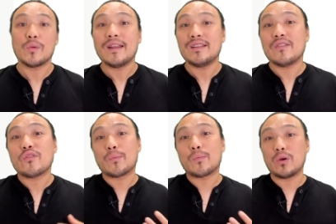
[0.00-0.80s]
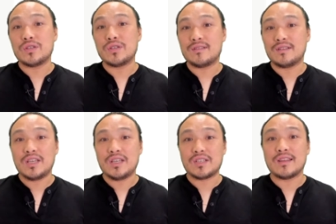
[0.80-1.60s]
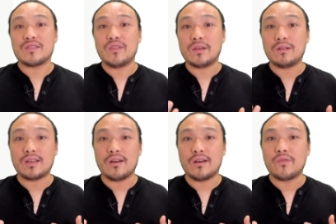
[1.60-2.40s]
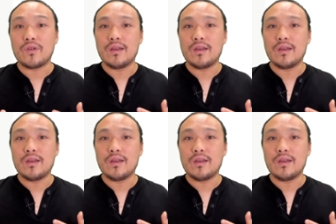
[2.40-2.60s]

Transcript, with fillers: are many different approaches to teaching this field of